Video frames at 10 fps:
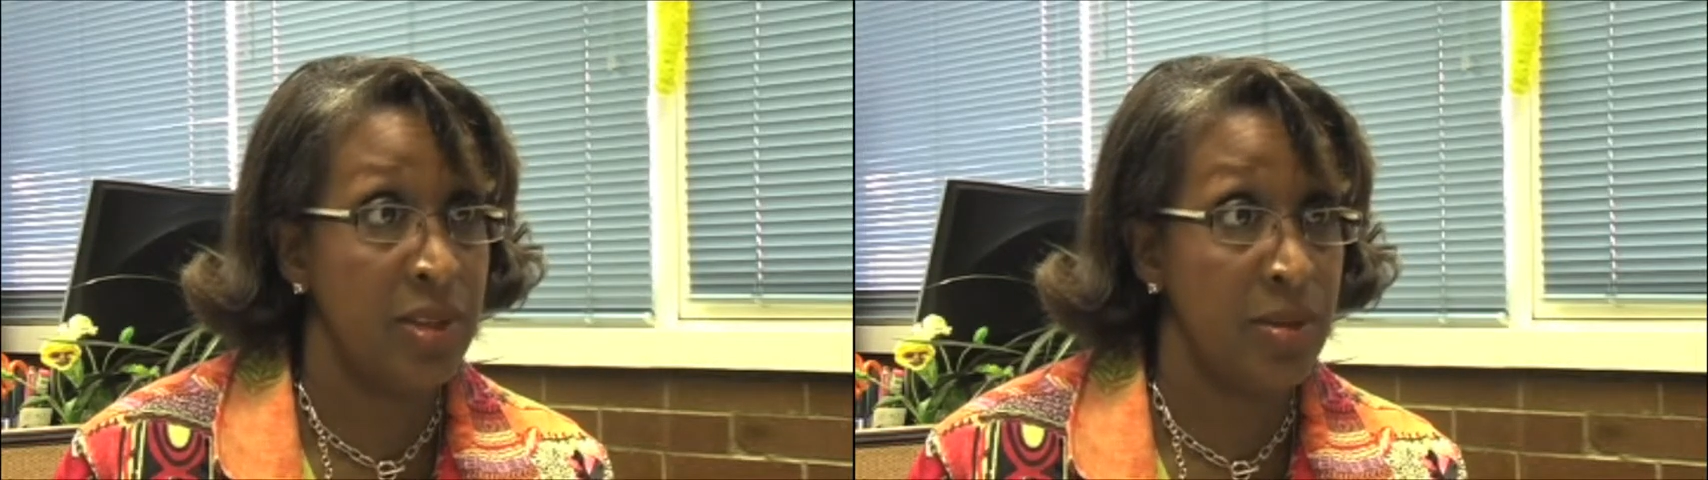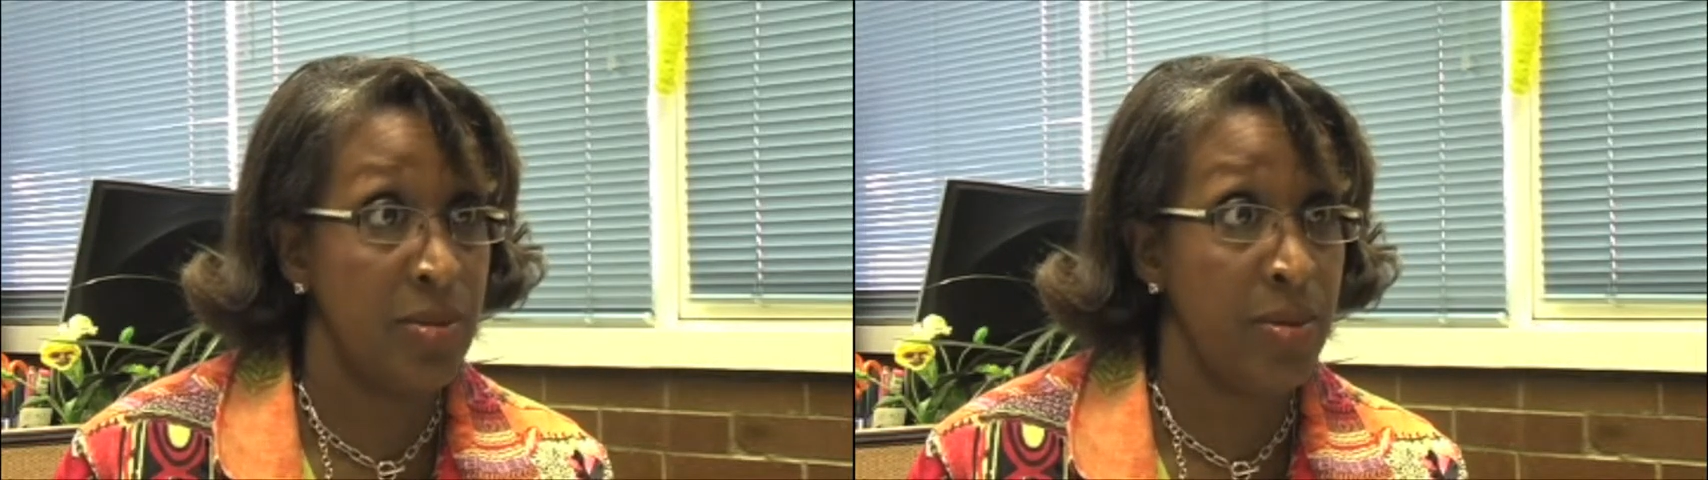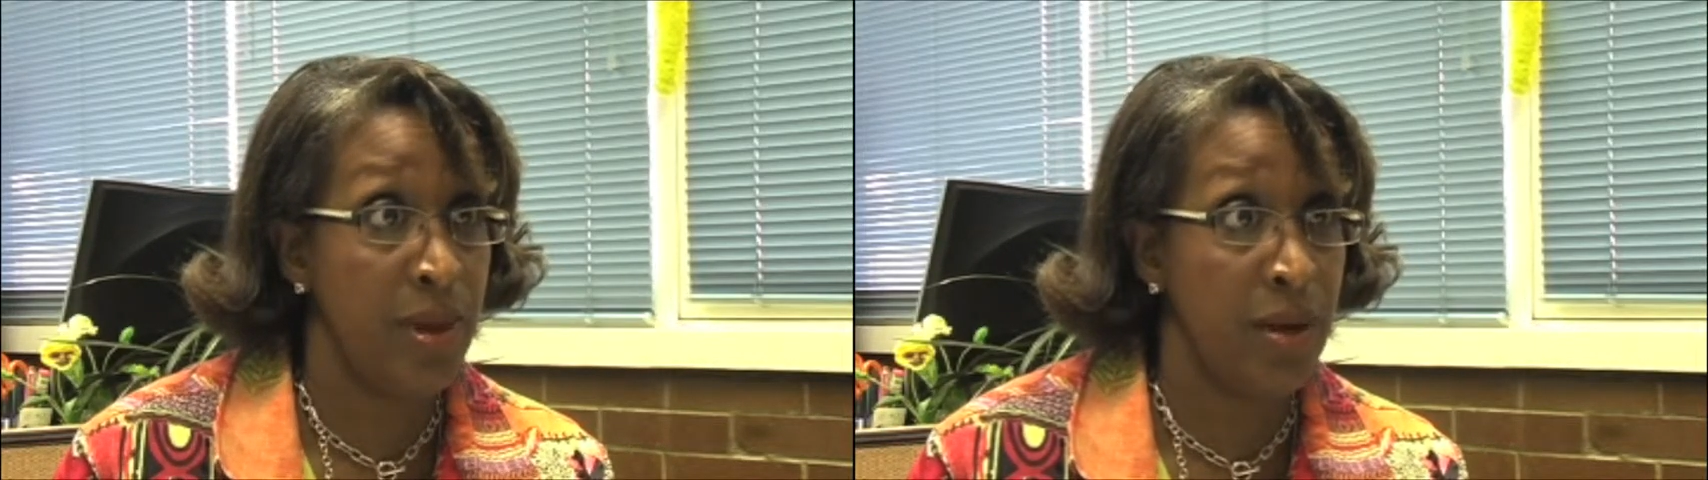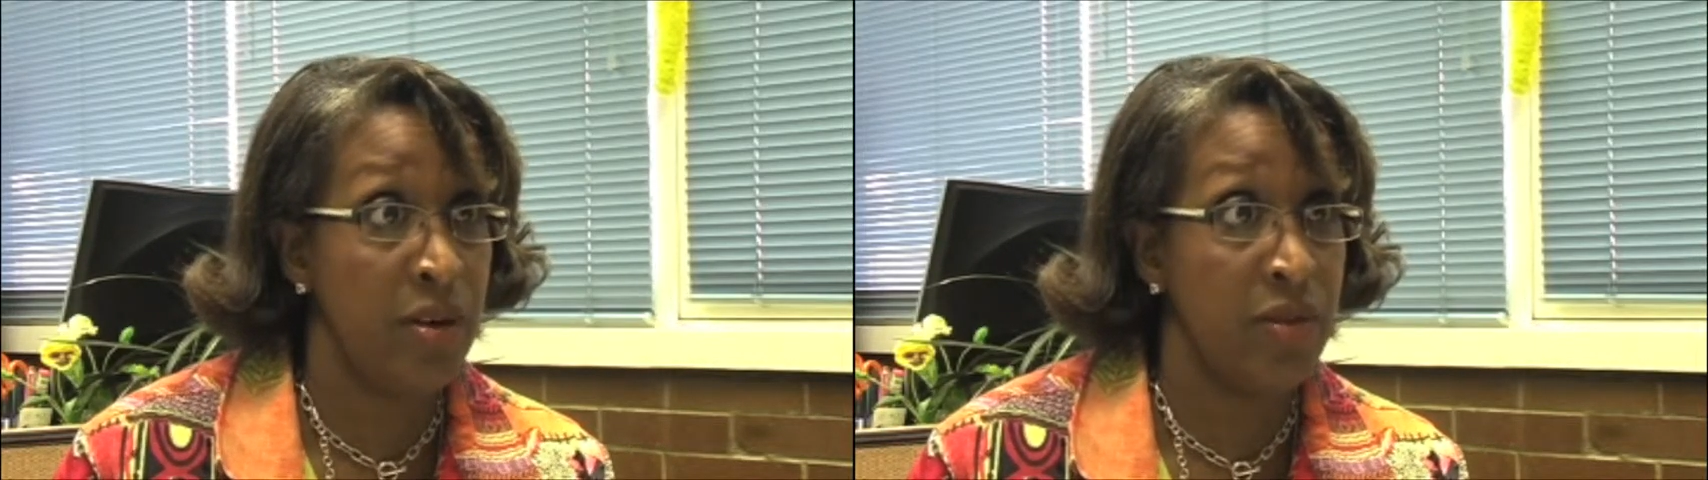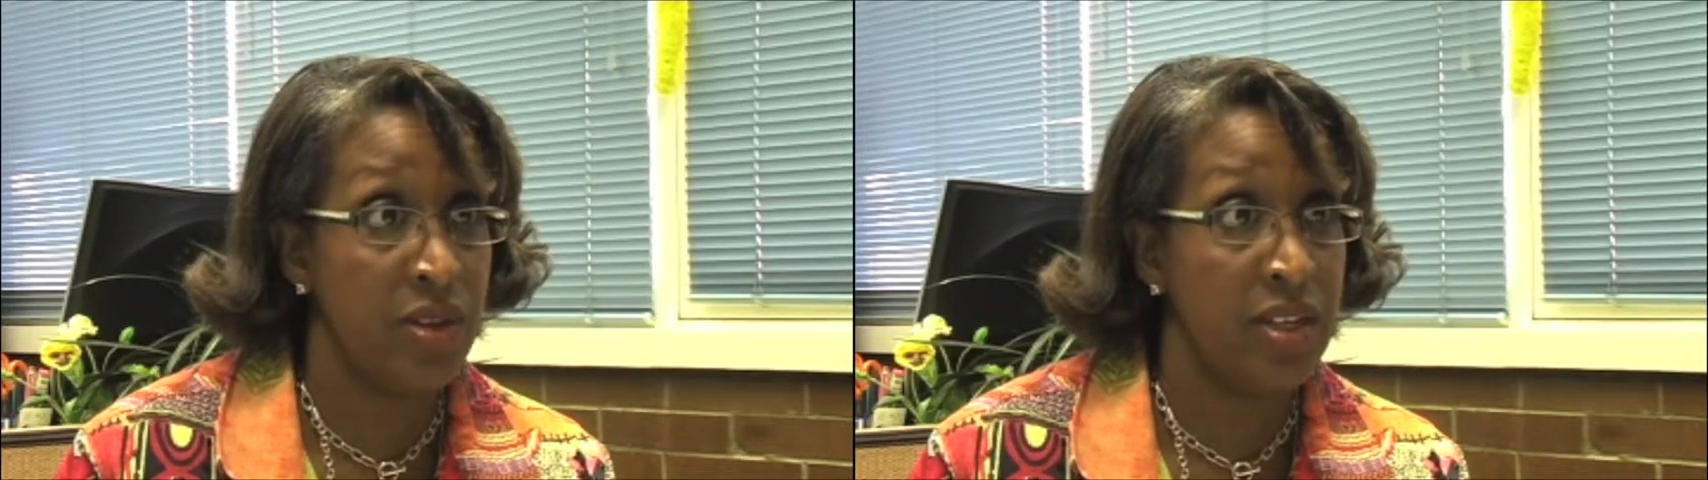to be
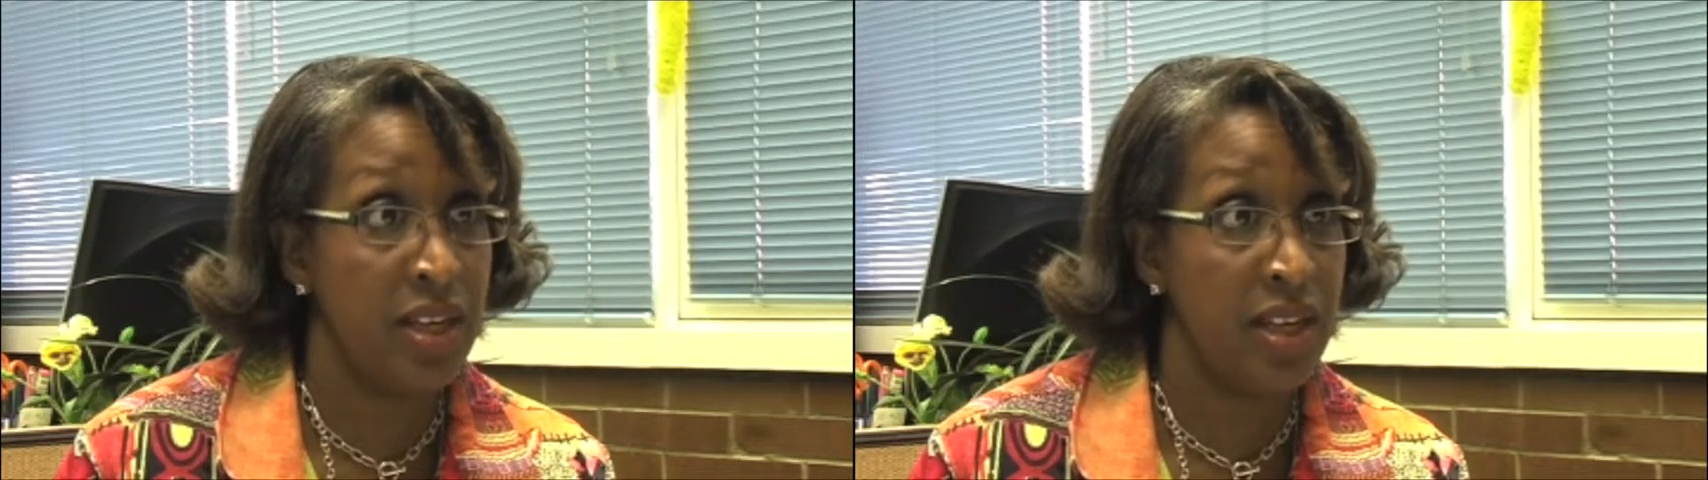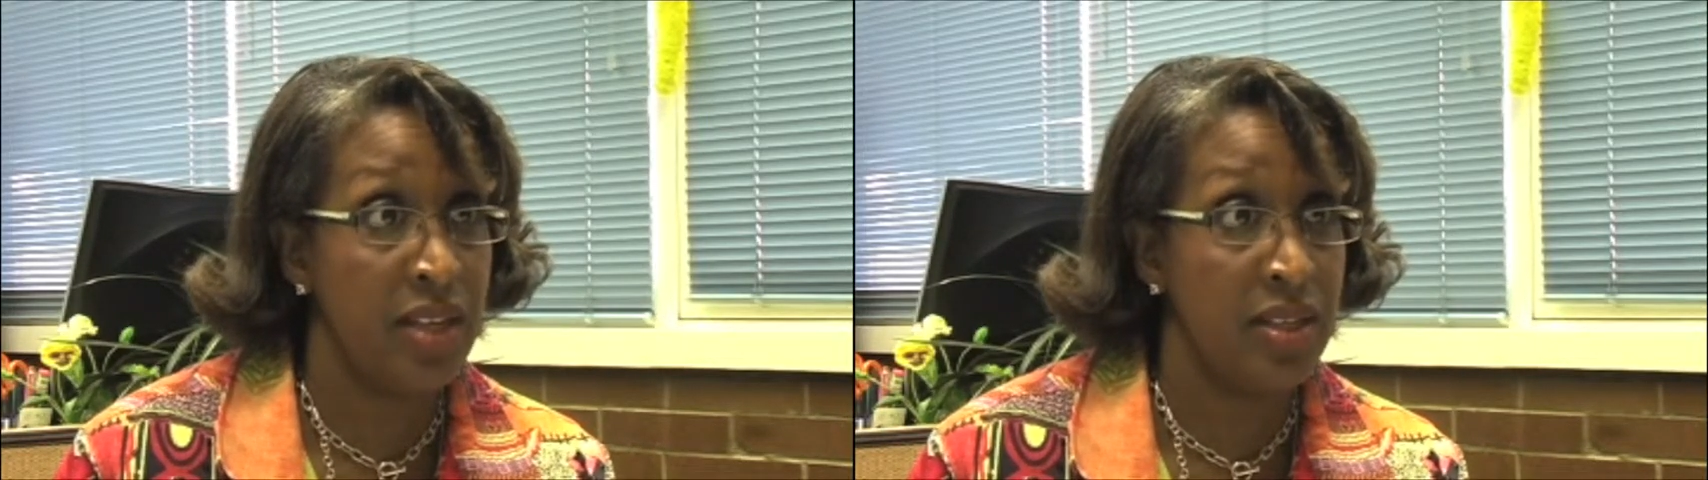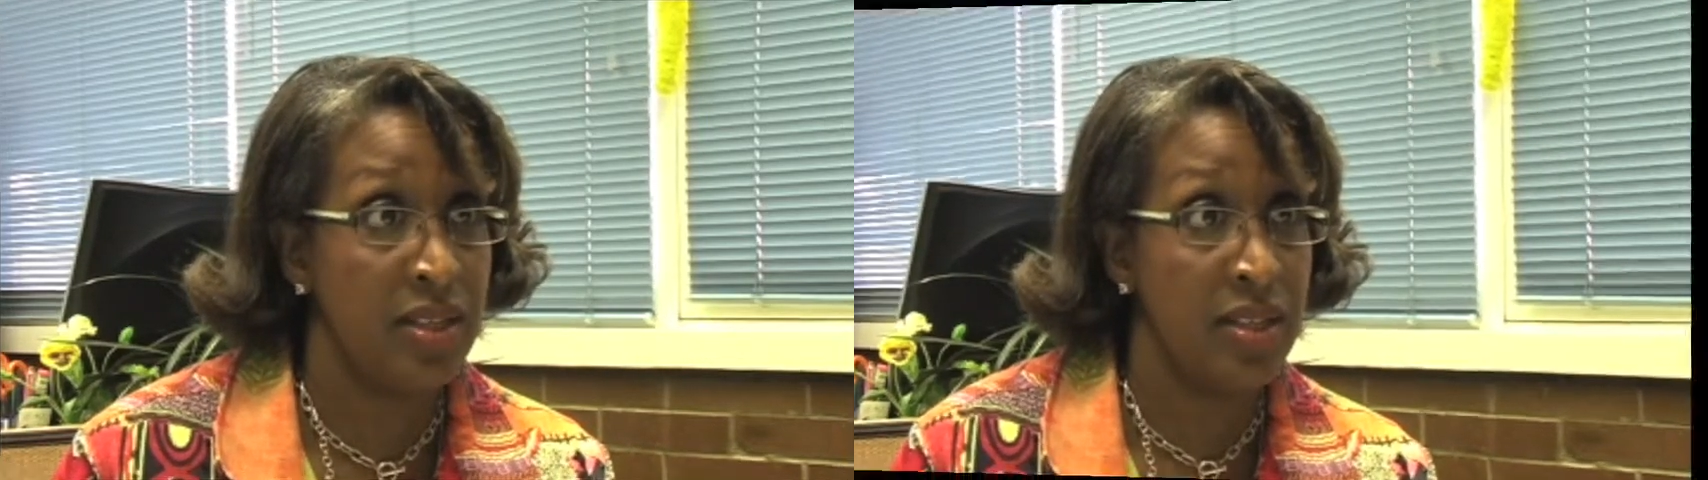prepared for the test.